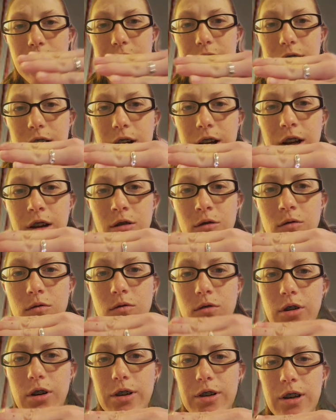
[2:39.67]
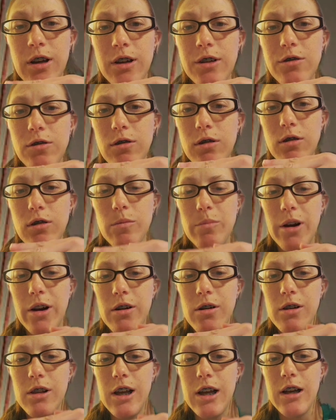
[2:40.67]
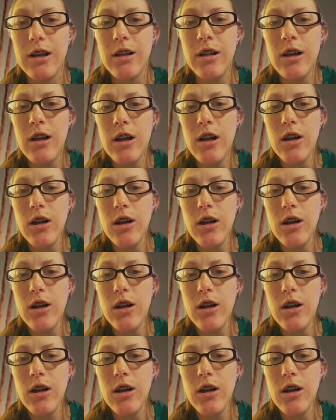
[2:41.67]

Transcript: sitting horizontal or parallel